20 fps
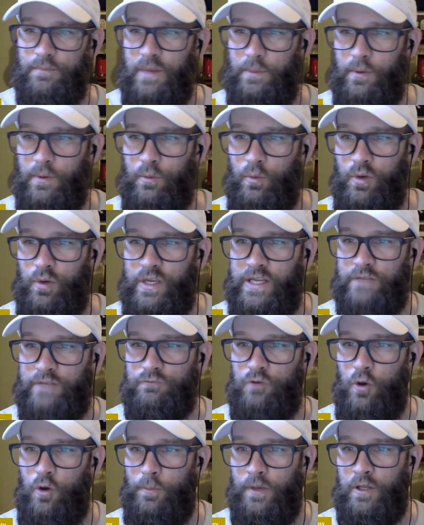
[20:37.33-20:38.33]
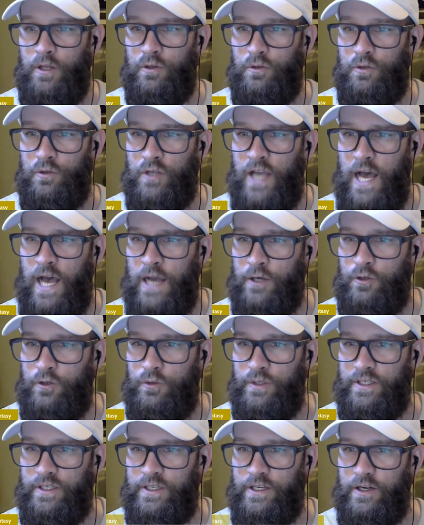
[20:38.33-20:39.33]
Maybe we'll get Romelu
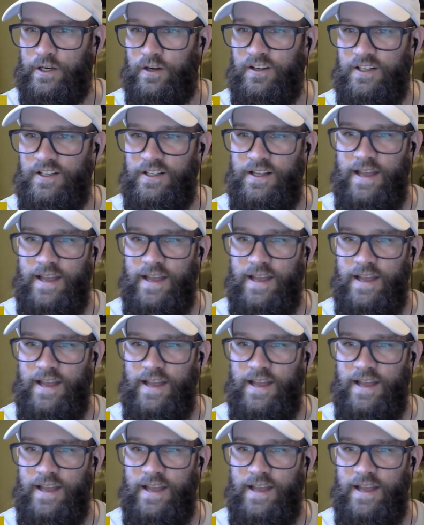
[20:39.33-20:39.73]
Lukaku in here.